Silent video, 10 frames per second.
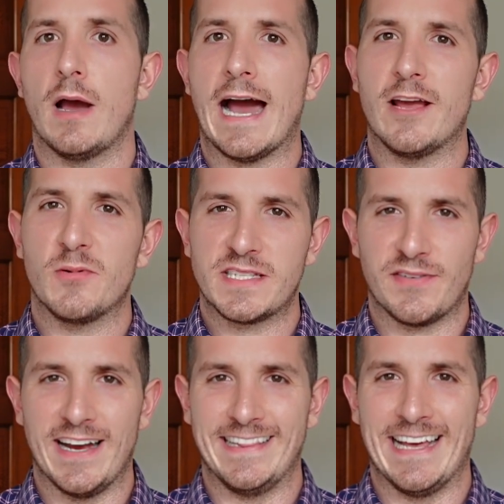I always
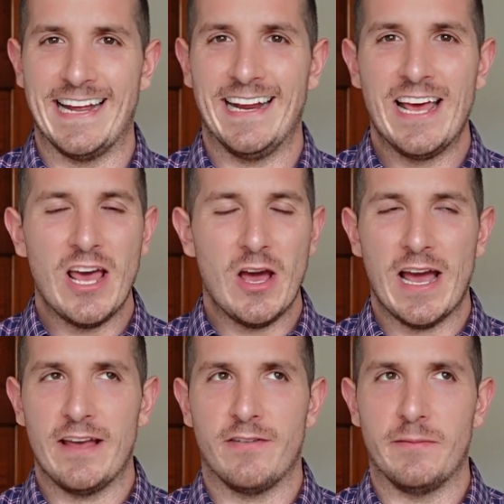find that
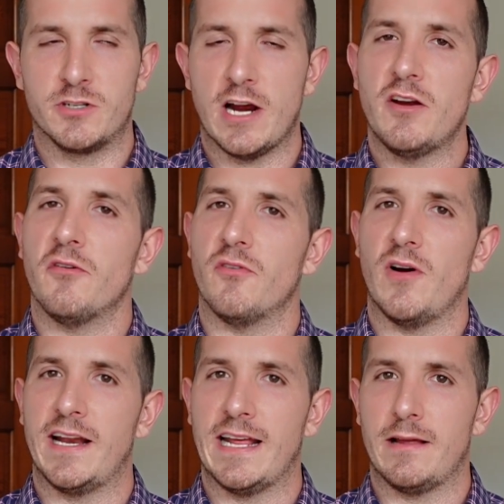if I'm trying to
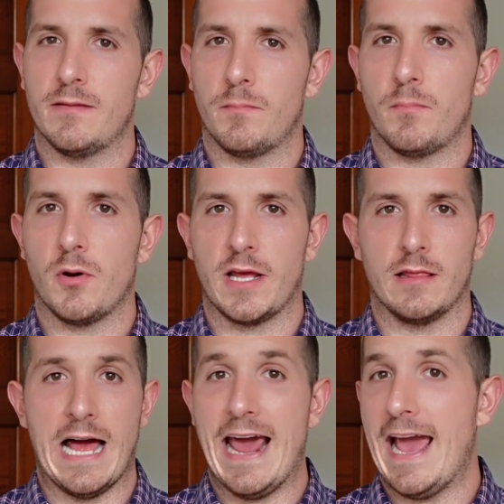avoid putting a
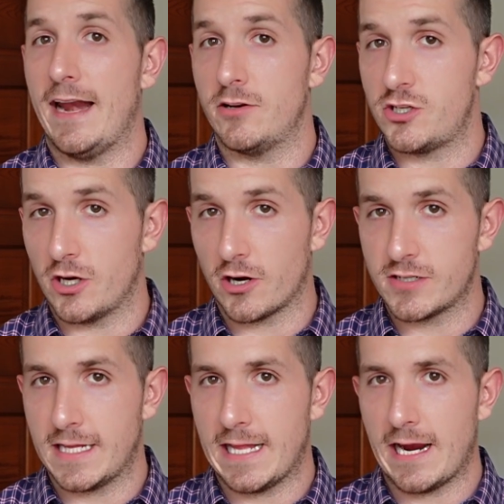lot of added sugars
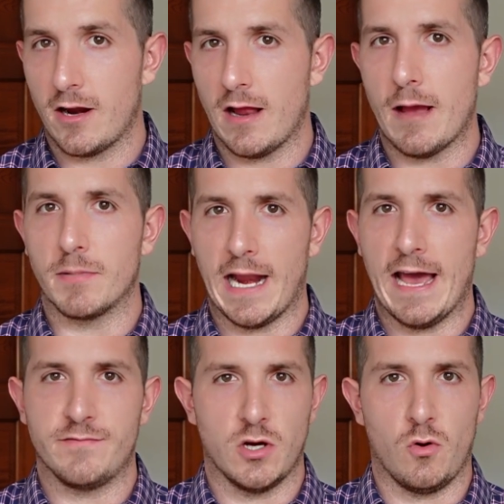in there, I'm going to
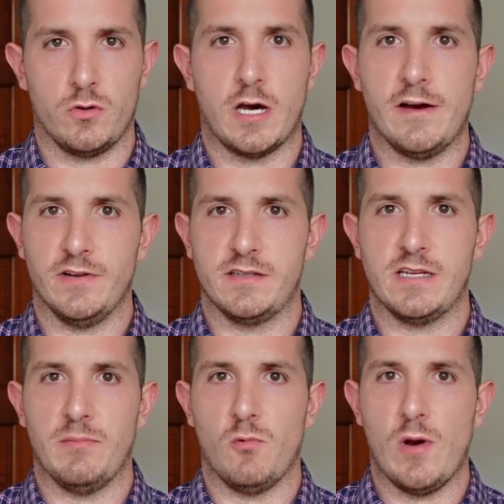have to hold off in
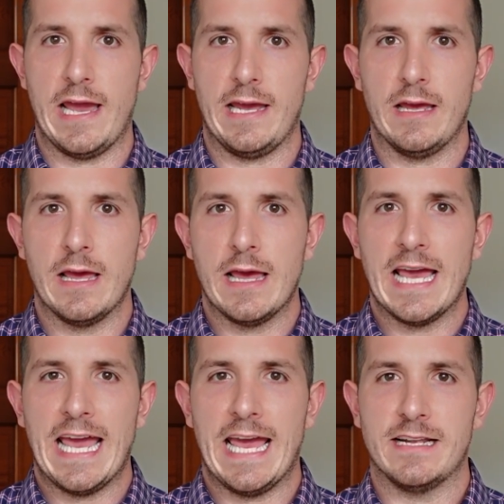some way.
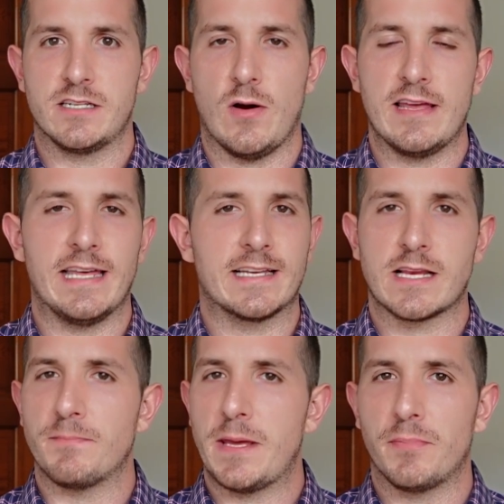And so I think
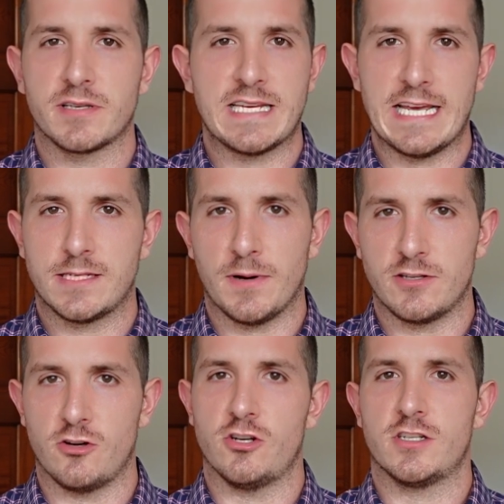some people's taste buds
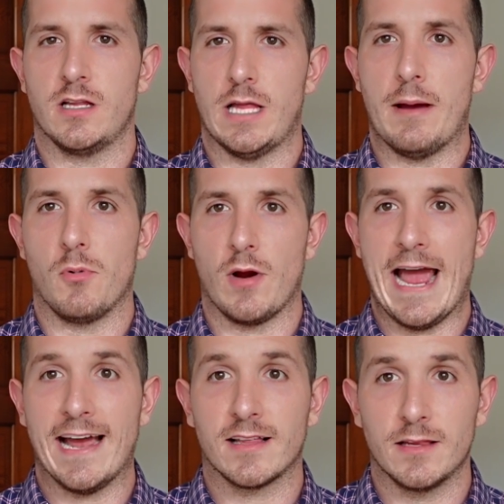are just a lot more
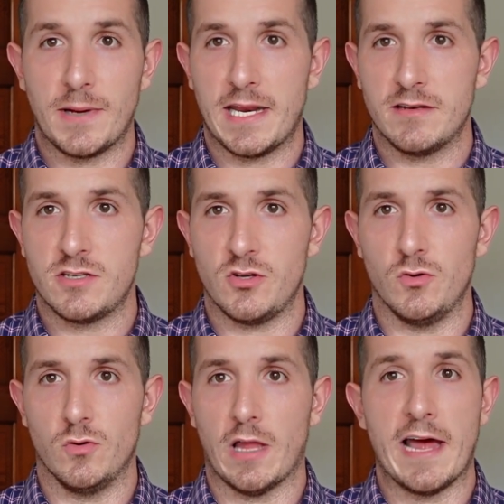acclimated to
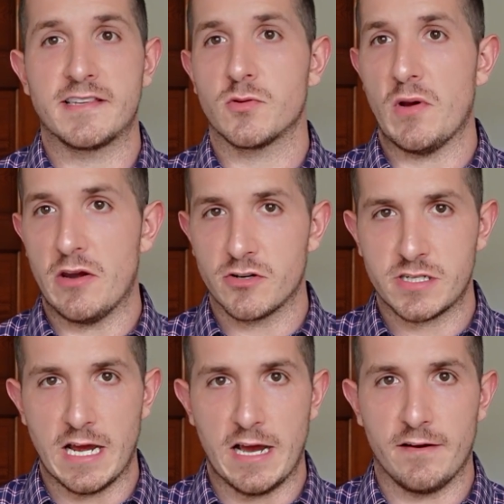a lot sweeter
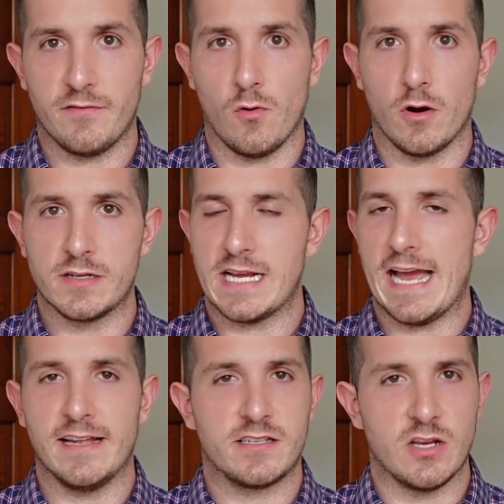stuff or
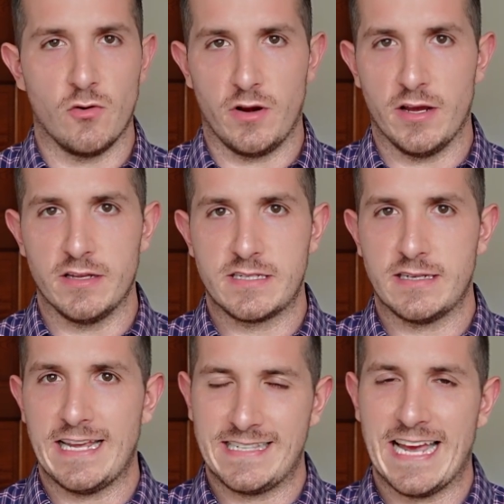diet sodas,
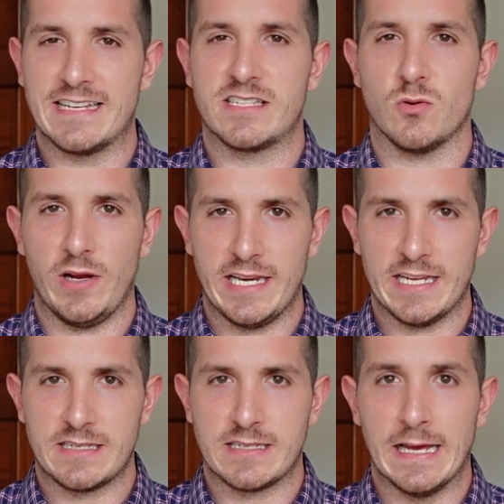intense
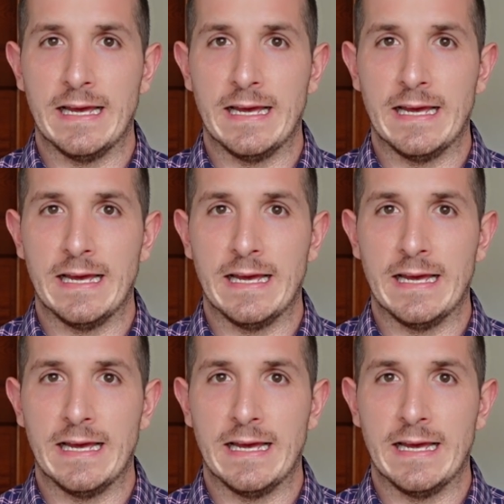sweetness.